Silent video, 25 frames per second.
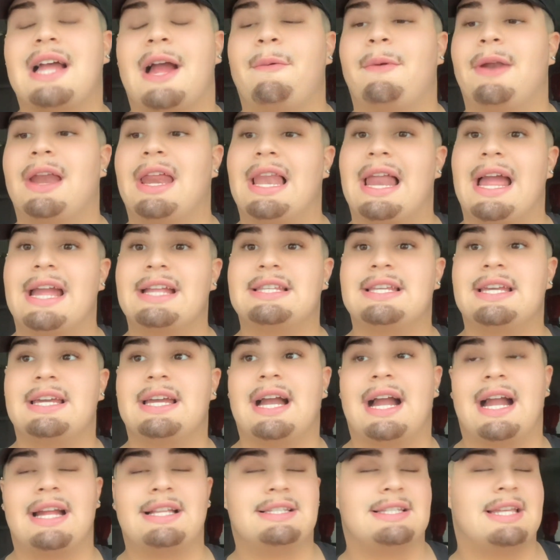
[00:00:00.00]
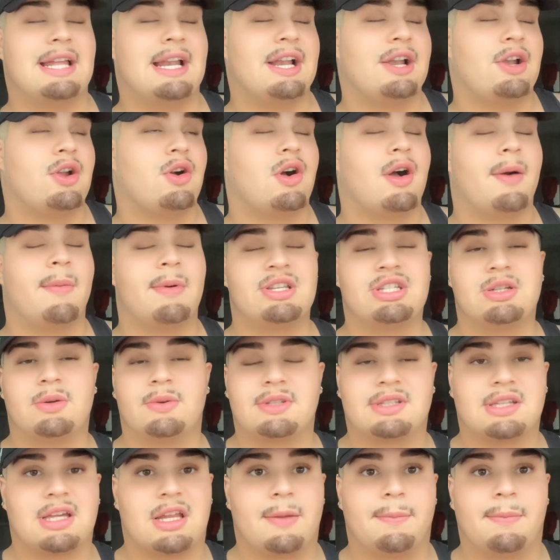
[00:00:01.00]
I really liked it. I didn't know how much it
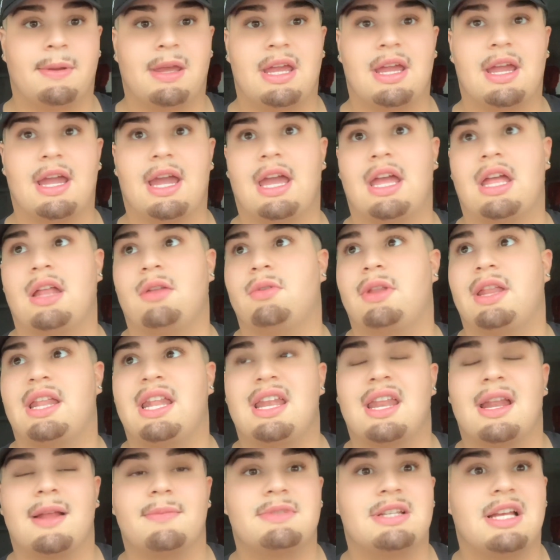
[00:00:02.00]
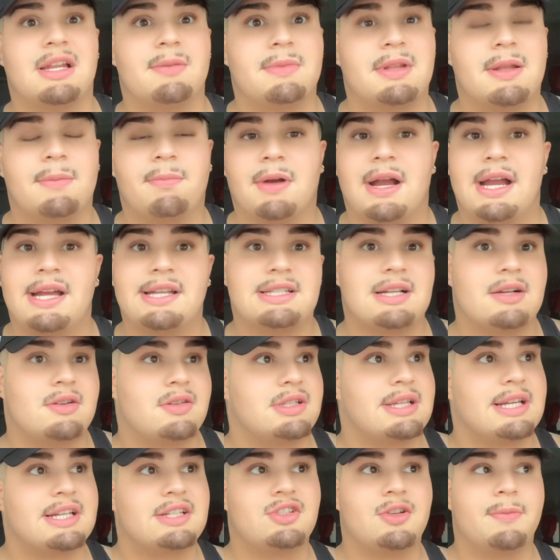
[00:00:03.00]
was going to be, and when they ended up telling me the price, I
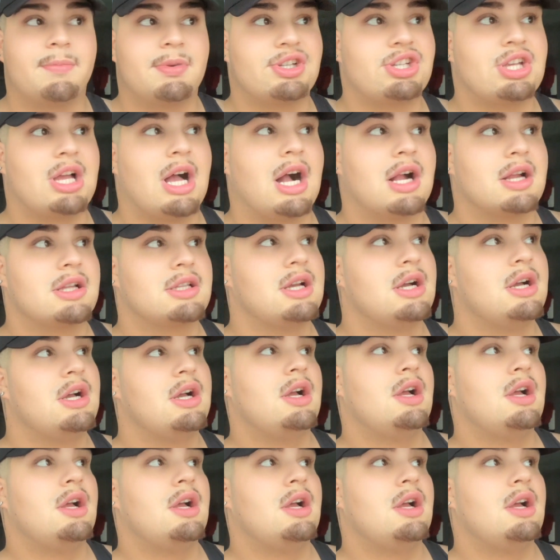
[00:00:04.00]
was like super shocked.